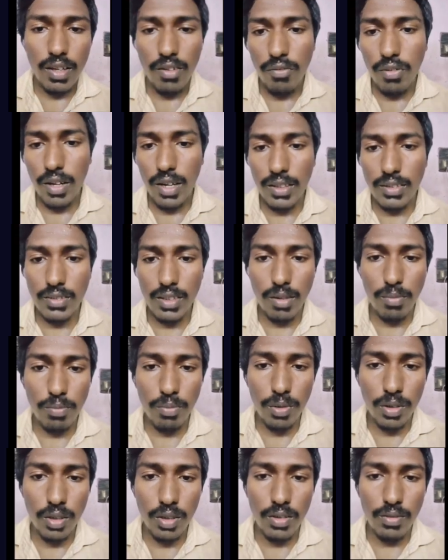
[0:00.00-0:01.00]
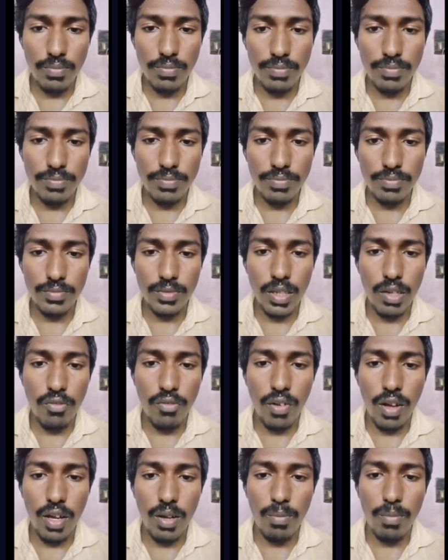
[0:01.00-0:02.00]
For example, a
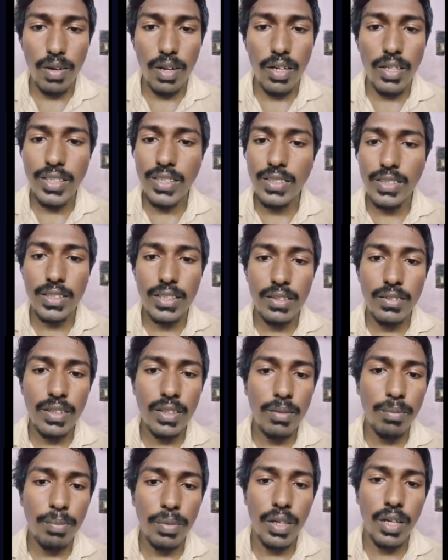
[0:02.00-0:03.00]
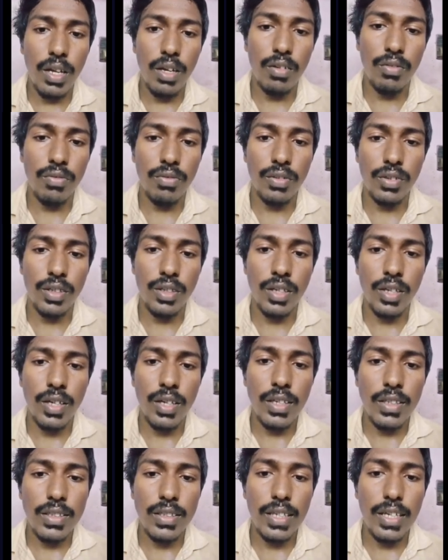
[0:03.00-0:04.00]
formula is given P of
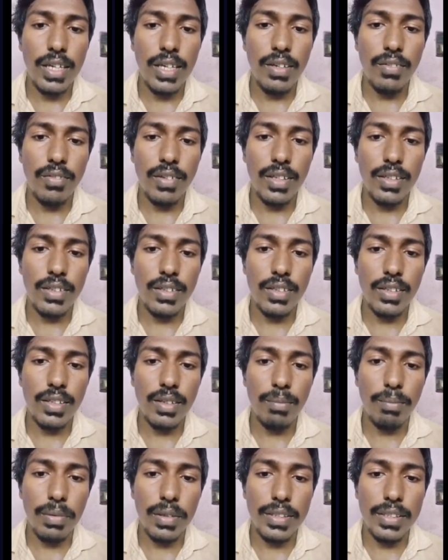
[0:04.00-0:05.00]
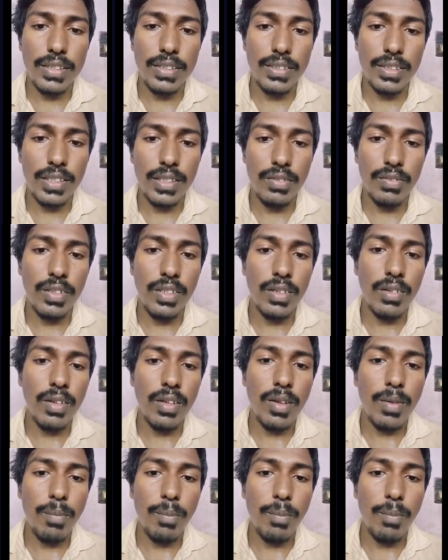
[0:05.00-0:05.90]
A when B is given